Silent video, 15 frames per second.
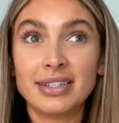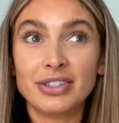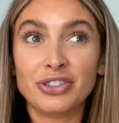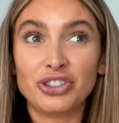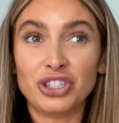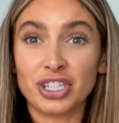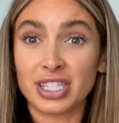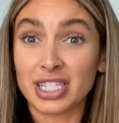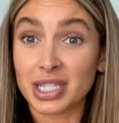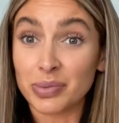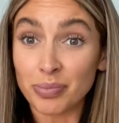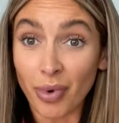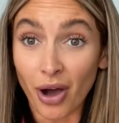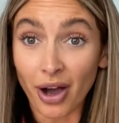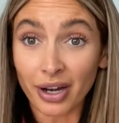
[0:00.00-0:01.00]
just
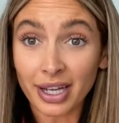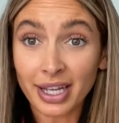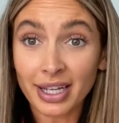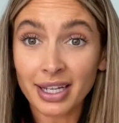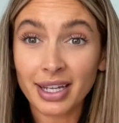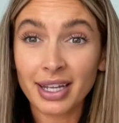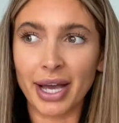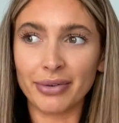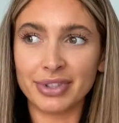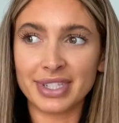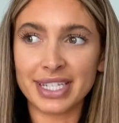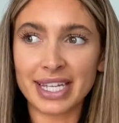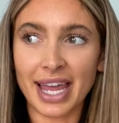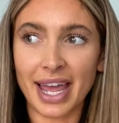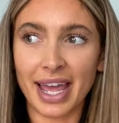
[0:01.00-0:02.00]
spotting, I would
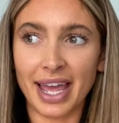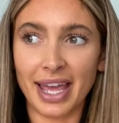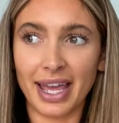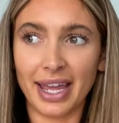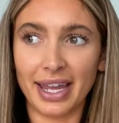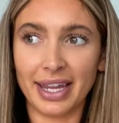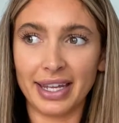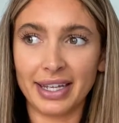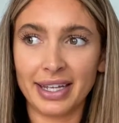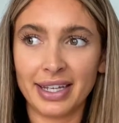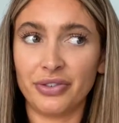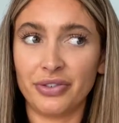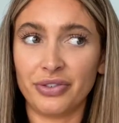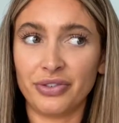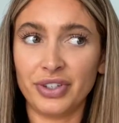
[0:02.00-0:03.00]
say,
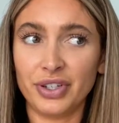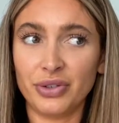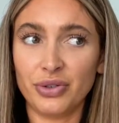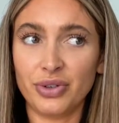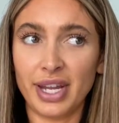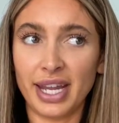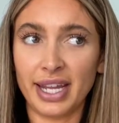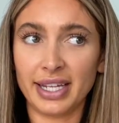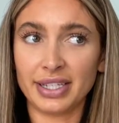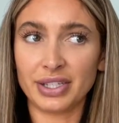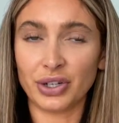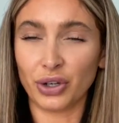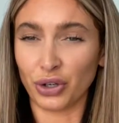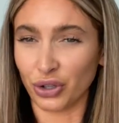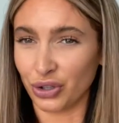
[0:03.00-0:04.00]
a few days
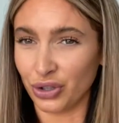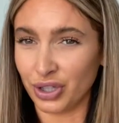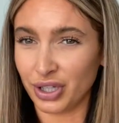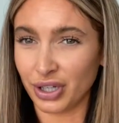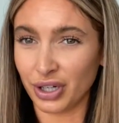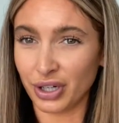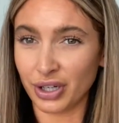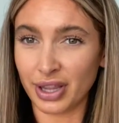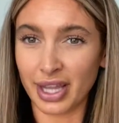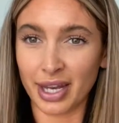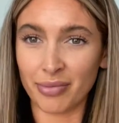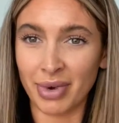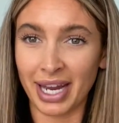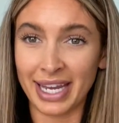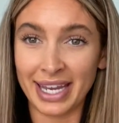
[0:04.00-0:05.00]
earlier
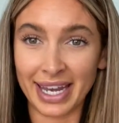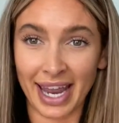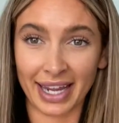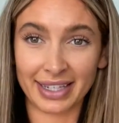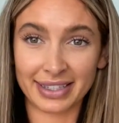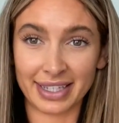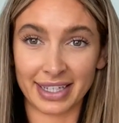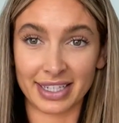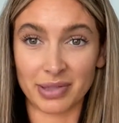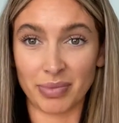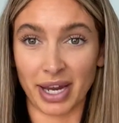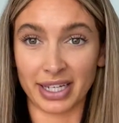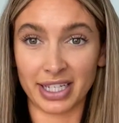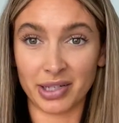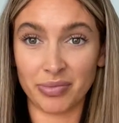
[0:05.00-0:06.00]
than my next
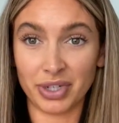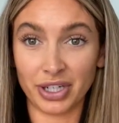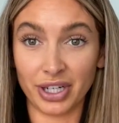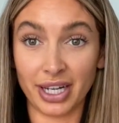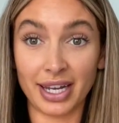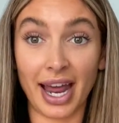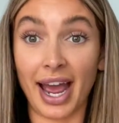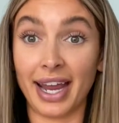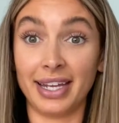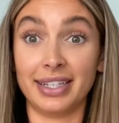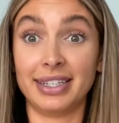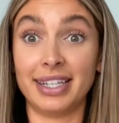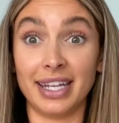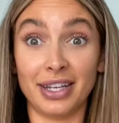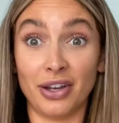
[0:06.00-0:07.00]
expected period. I
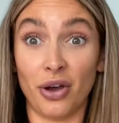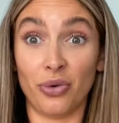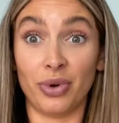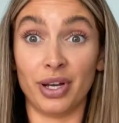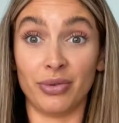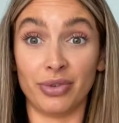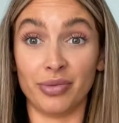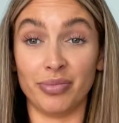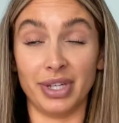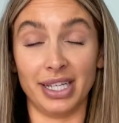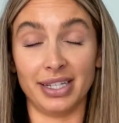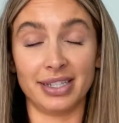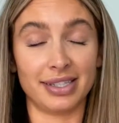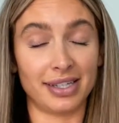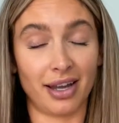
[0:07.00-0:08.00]
didn't know when it would
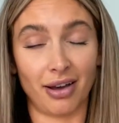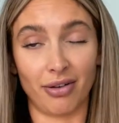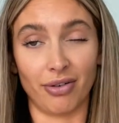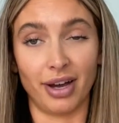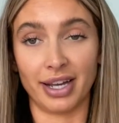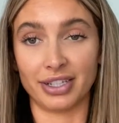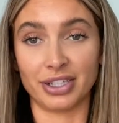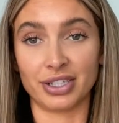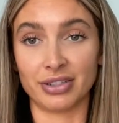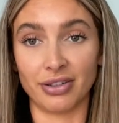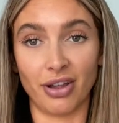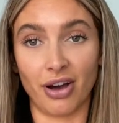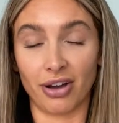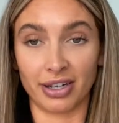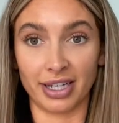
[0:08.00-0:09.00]
be, so I just
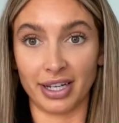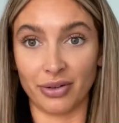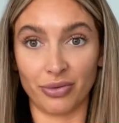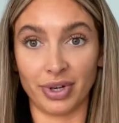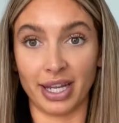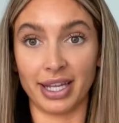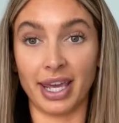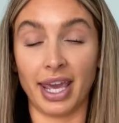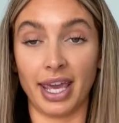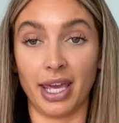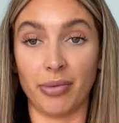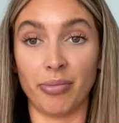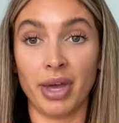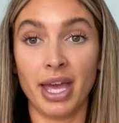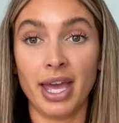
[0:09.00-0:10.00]
logged it when it
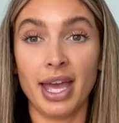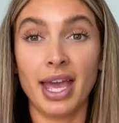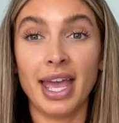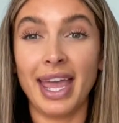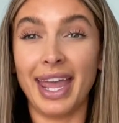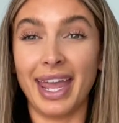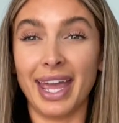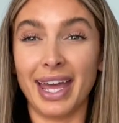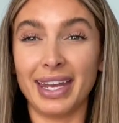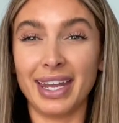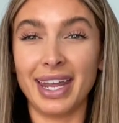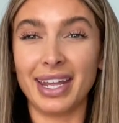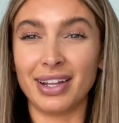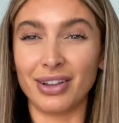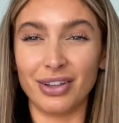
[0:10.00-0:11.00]
came, and
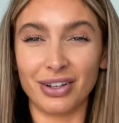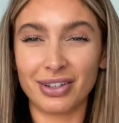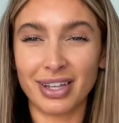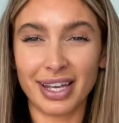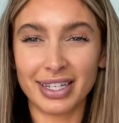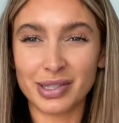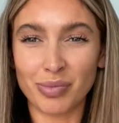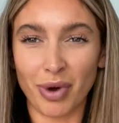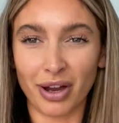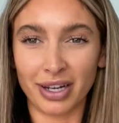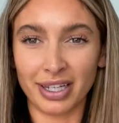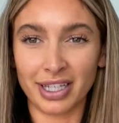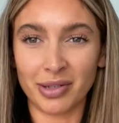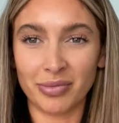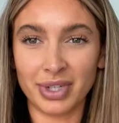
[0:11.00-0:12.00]
it looked like
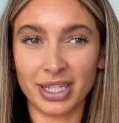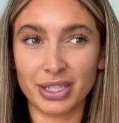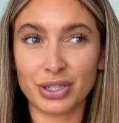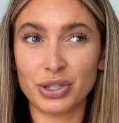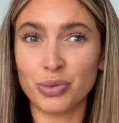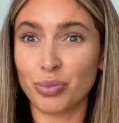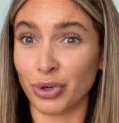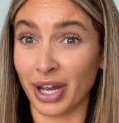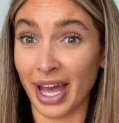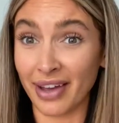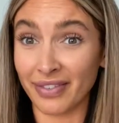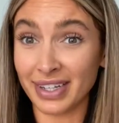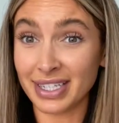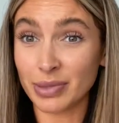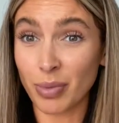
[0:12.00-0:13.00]
spotting to me, super
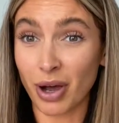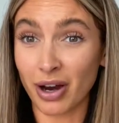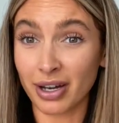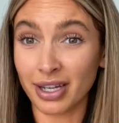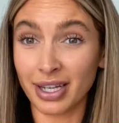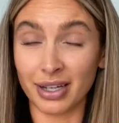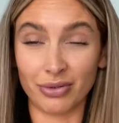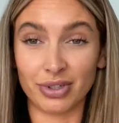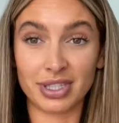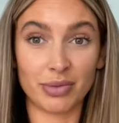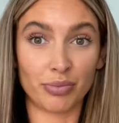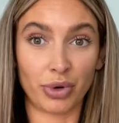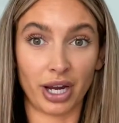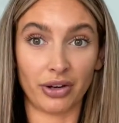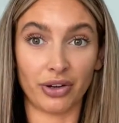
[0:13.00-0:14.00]
heavy spotting. It
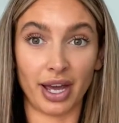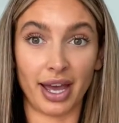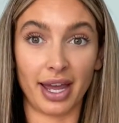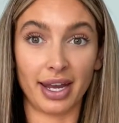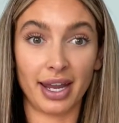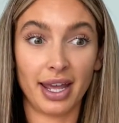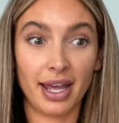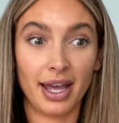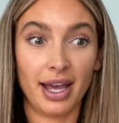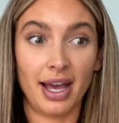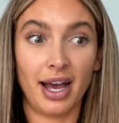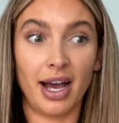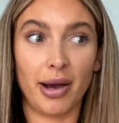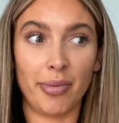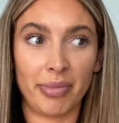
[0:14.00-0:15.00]
wasn't bright red,
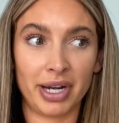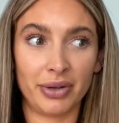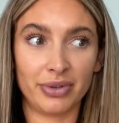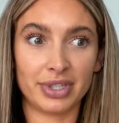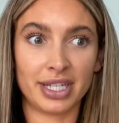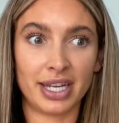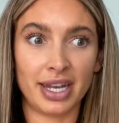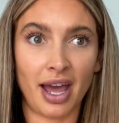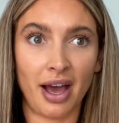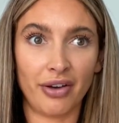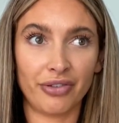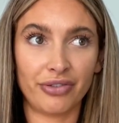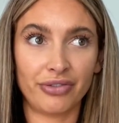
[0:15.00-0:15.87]
but it was enough